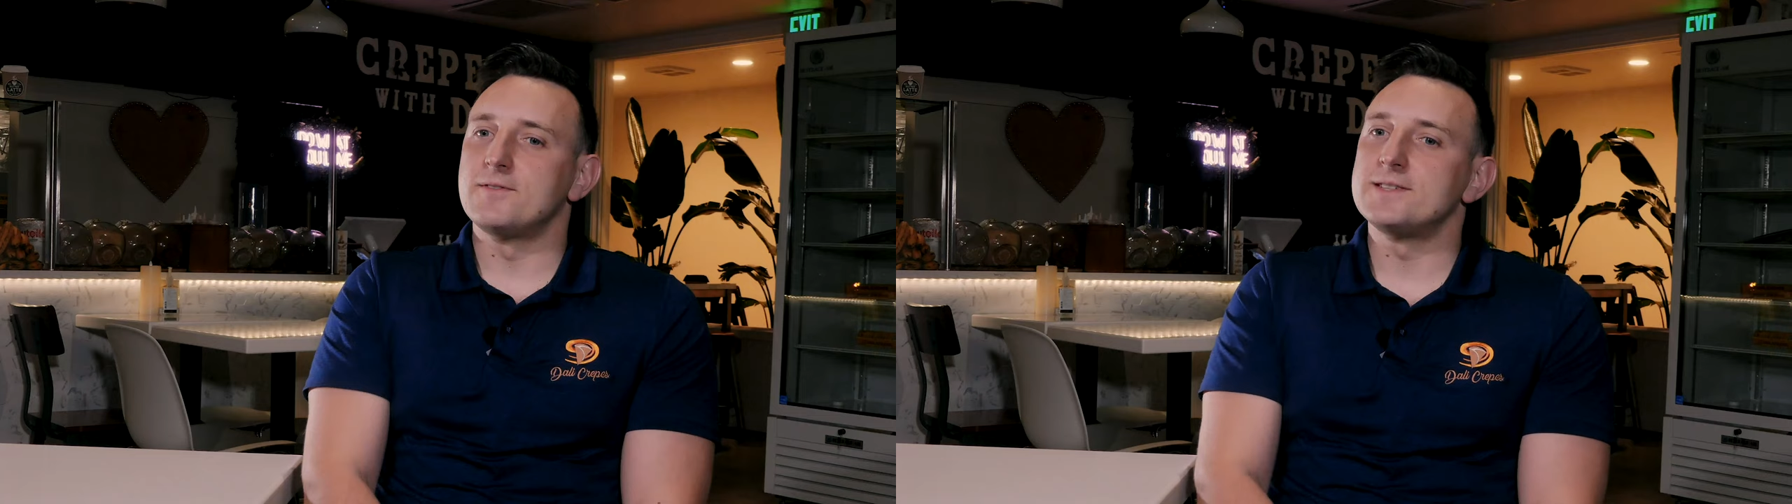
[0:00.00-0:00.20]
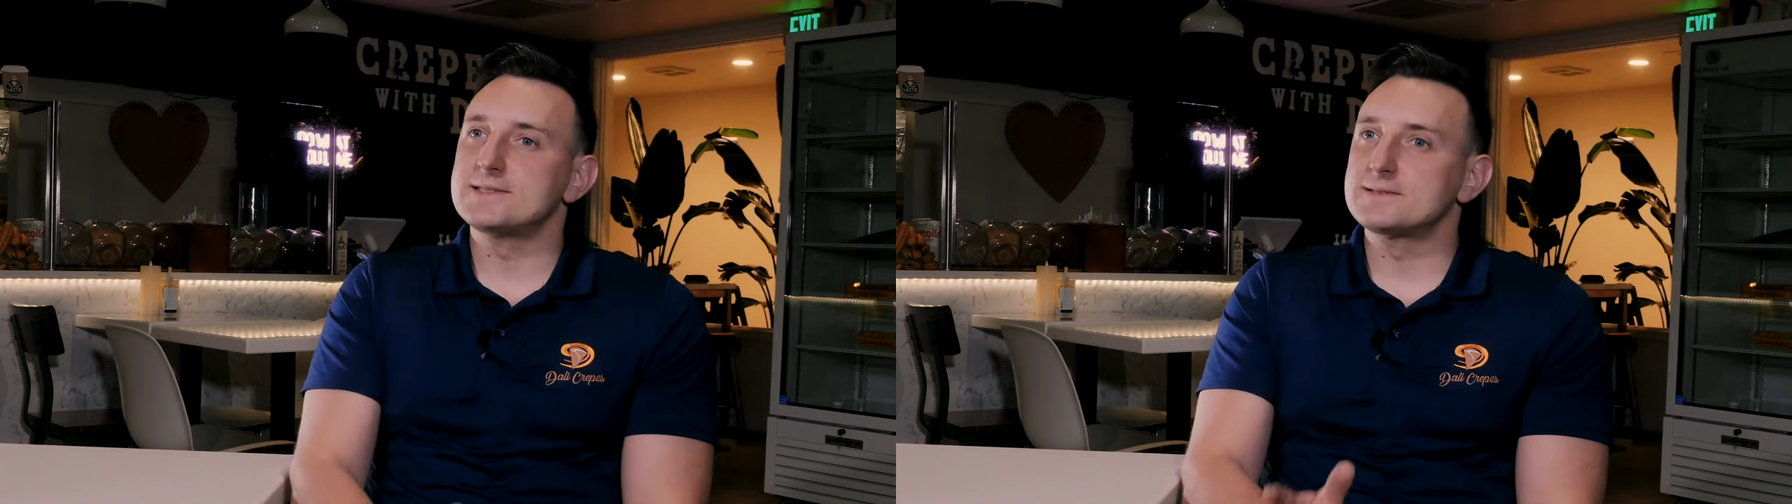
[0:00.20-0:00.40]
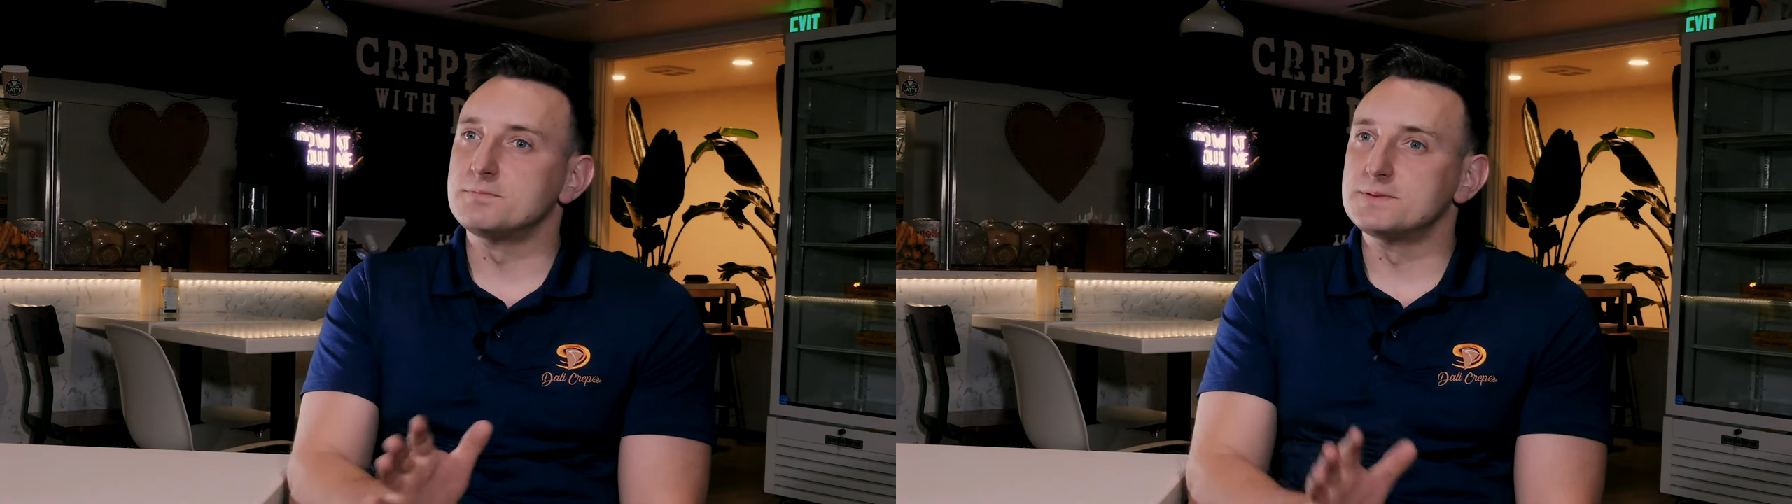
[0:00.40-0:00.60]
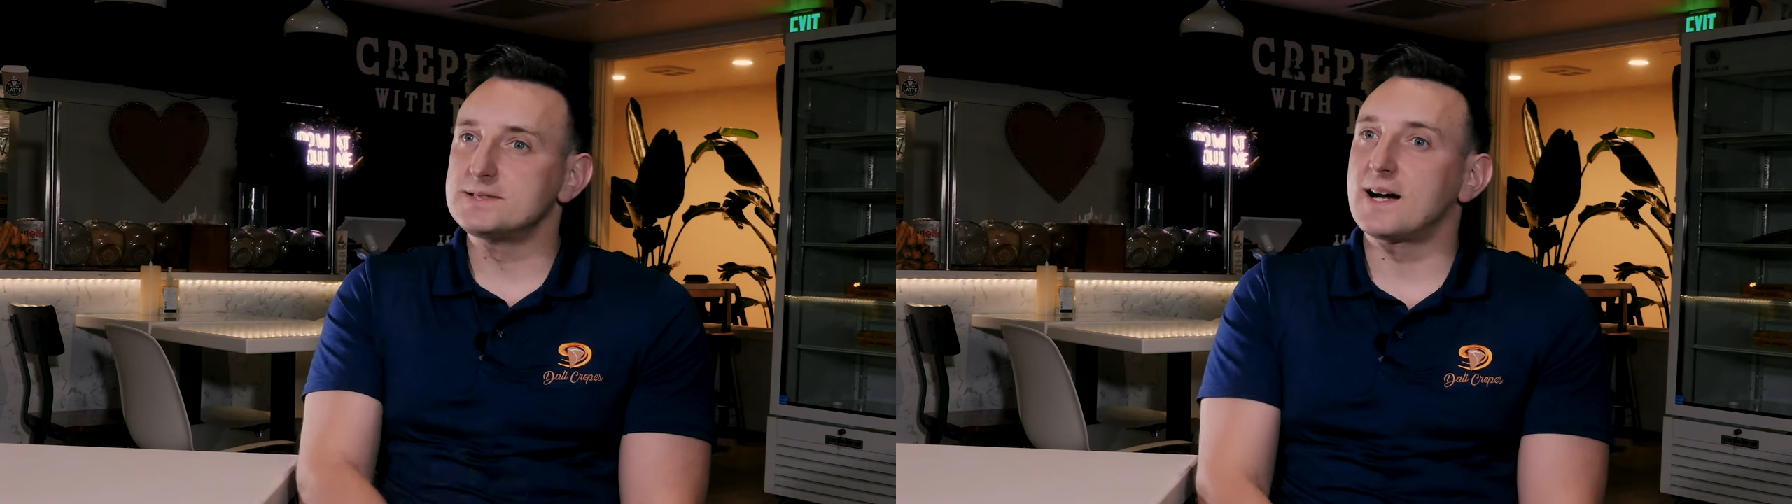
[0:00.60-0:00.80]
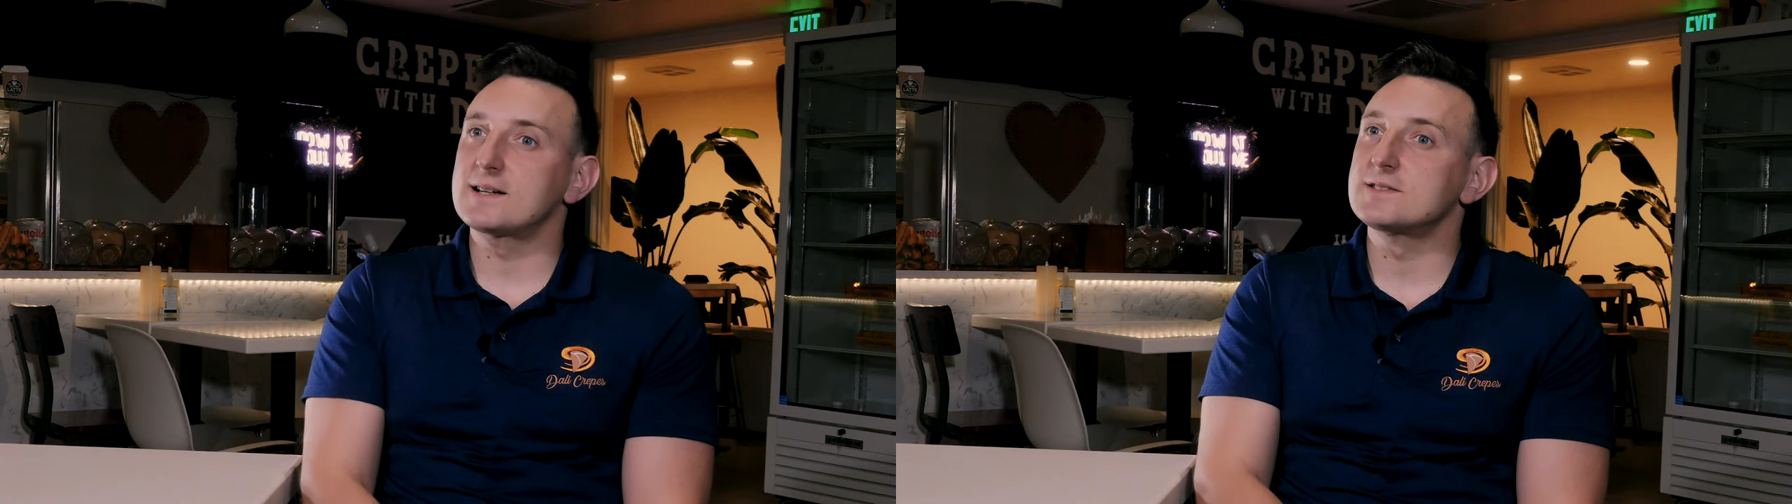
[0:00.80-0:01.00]
we
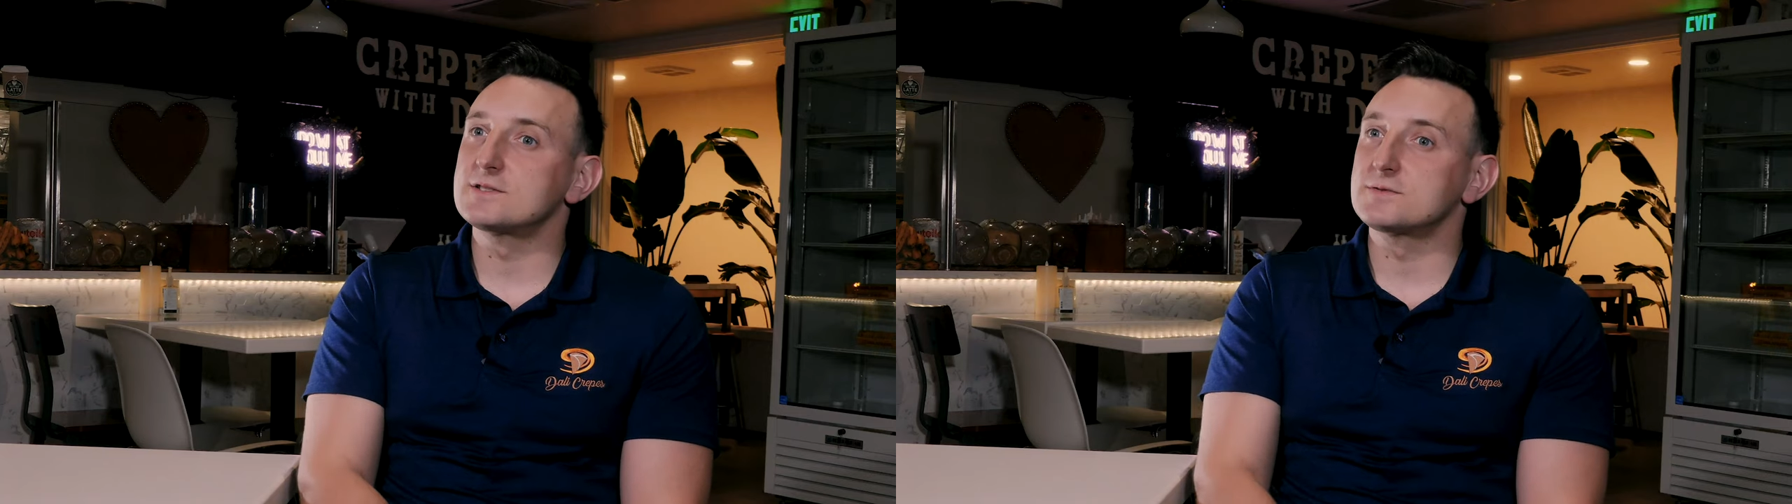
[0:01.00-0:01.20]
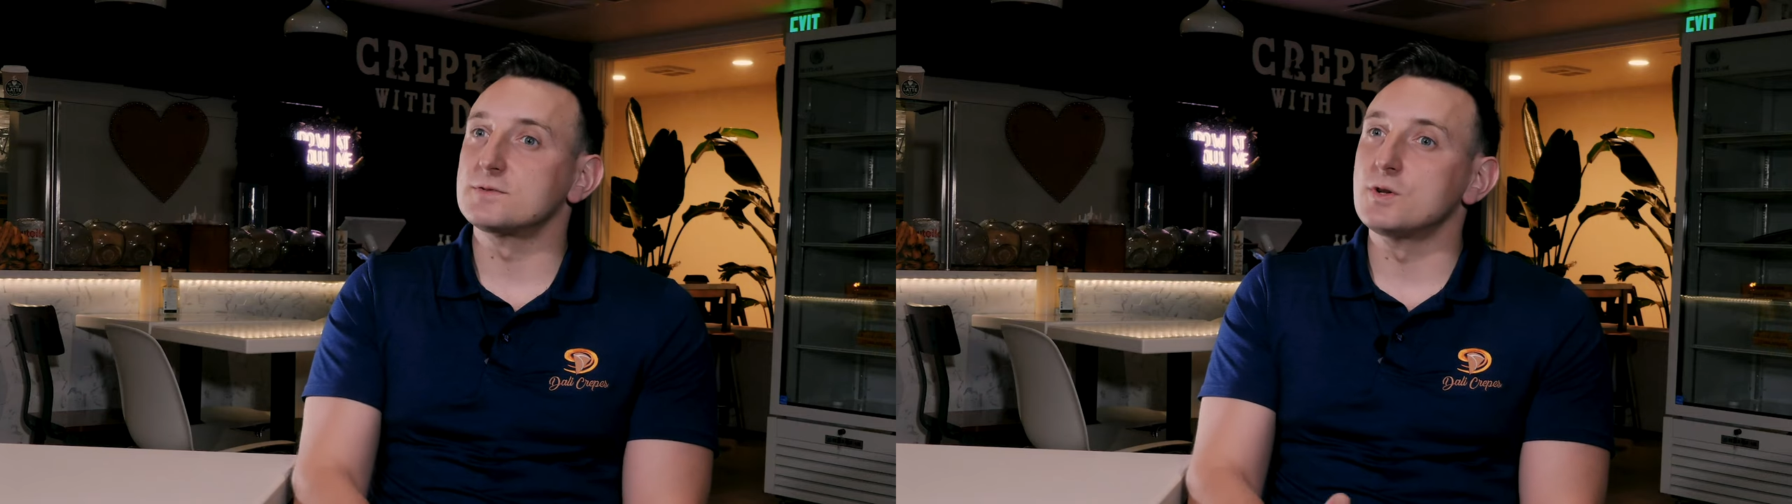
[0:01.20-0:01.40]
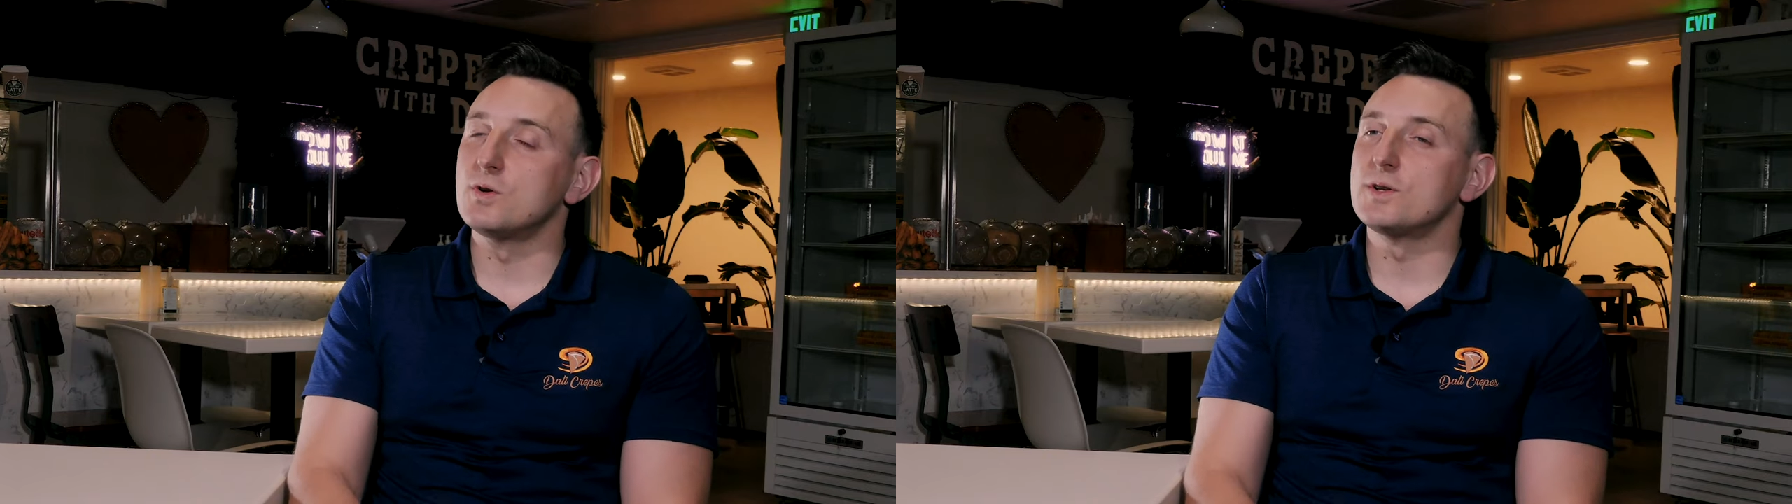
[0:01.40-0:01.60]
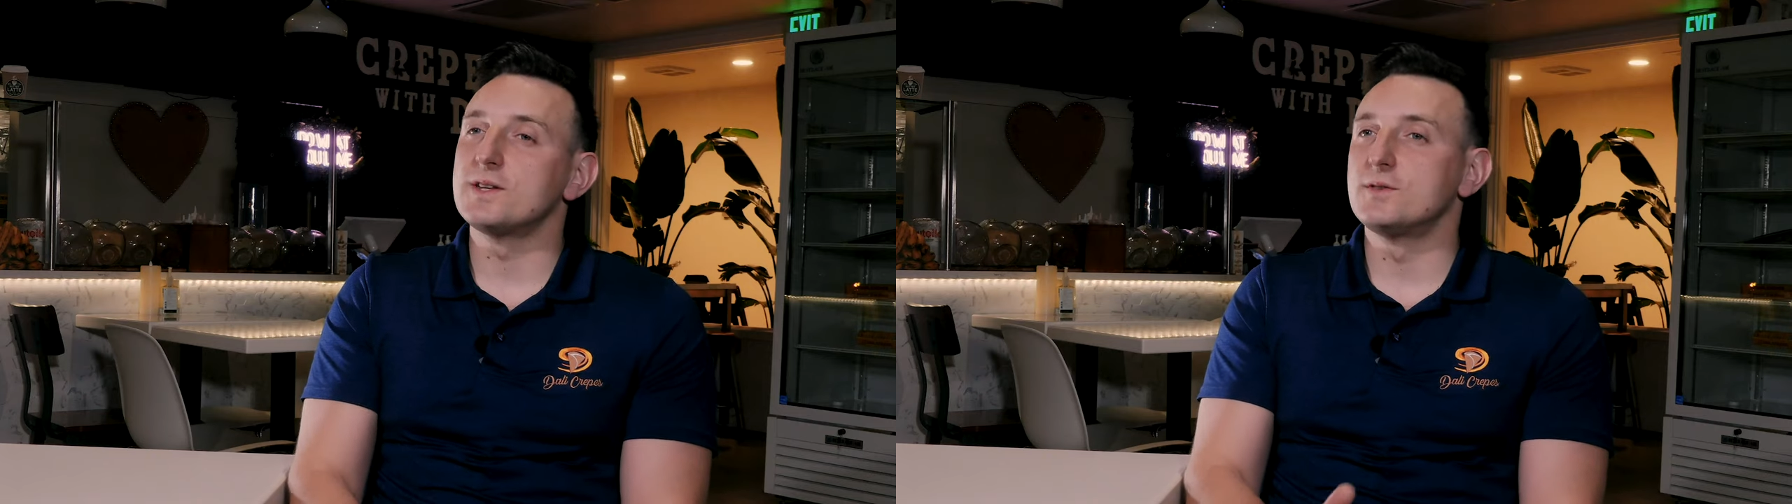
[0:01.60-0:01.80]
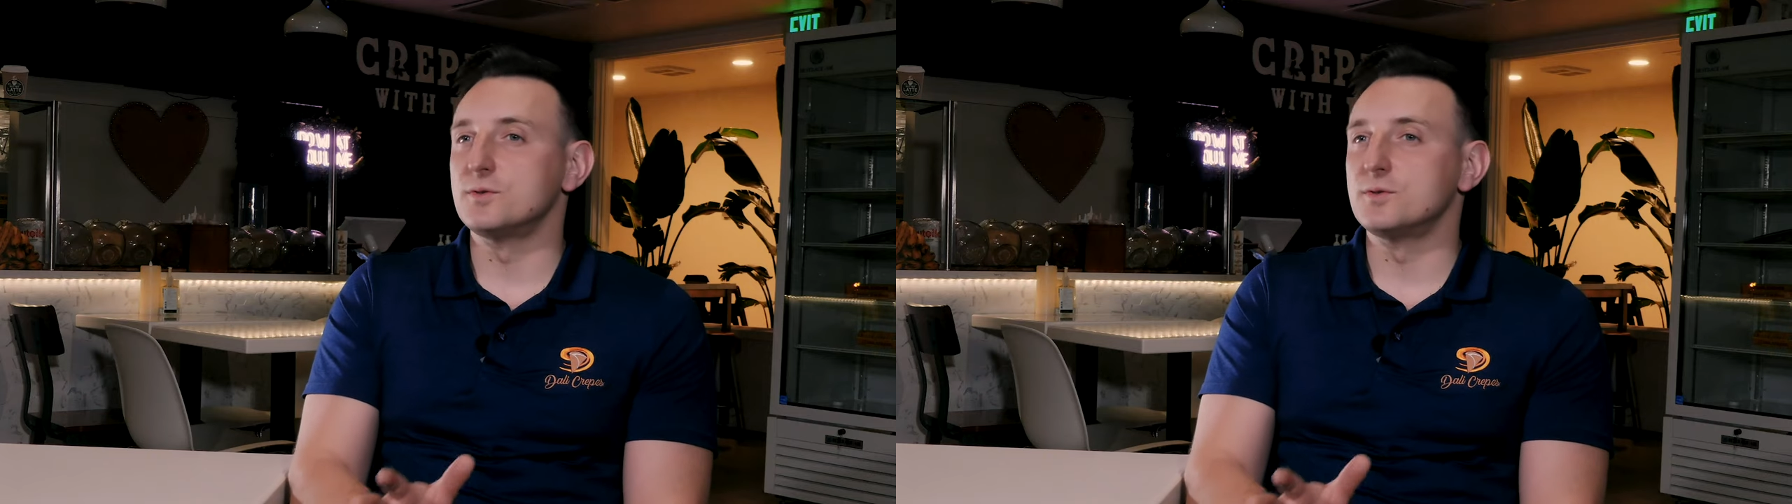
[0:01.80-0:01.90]
start slowly